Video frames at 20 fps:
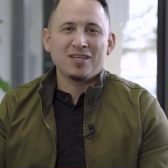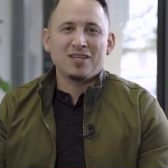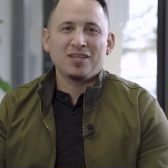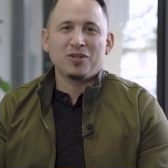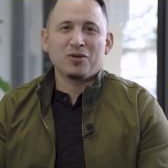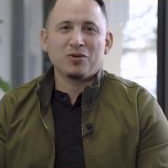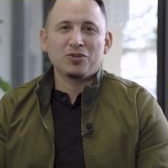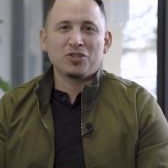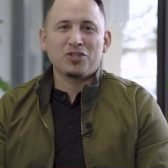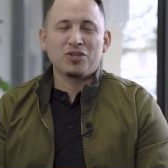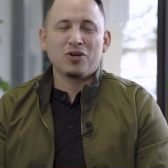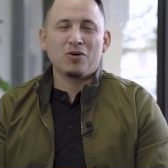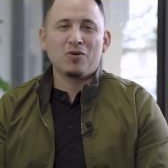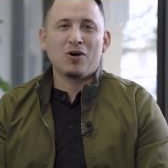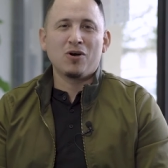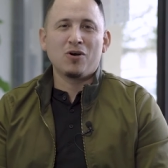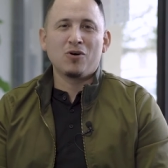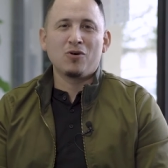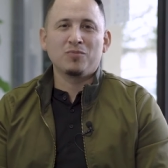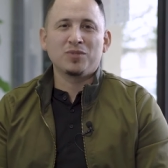you know, show
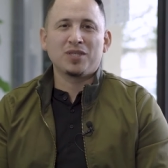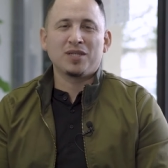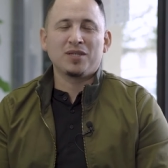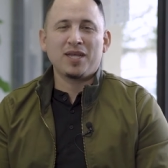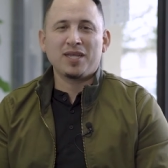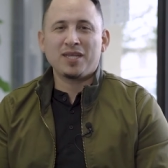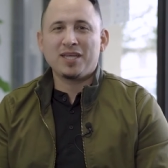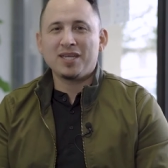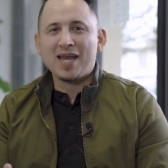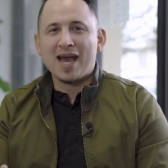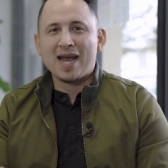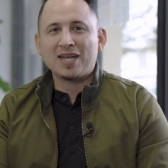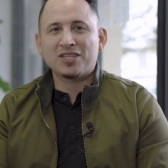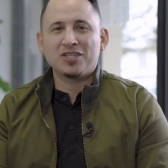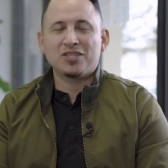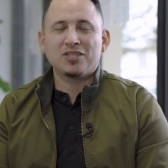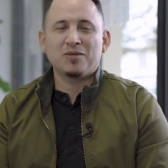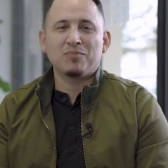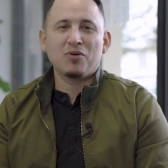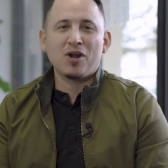homes and get
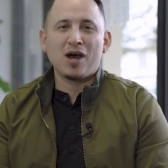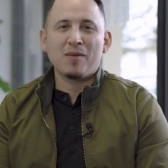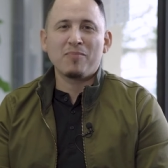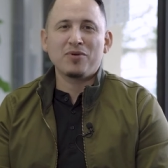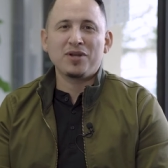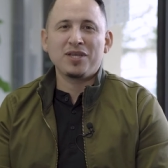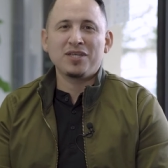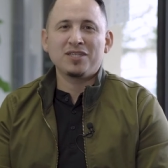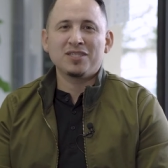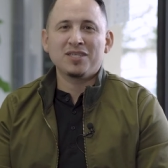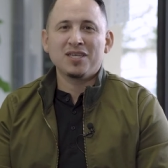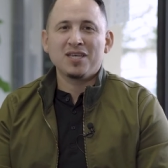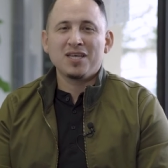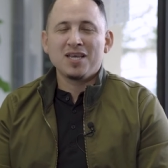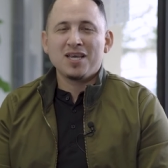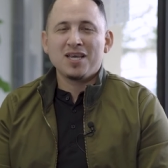access to properties.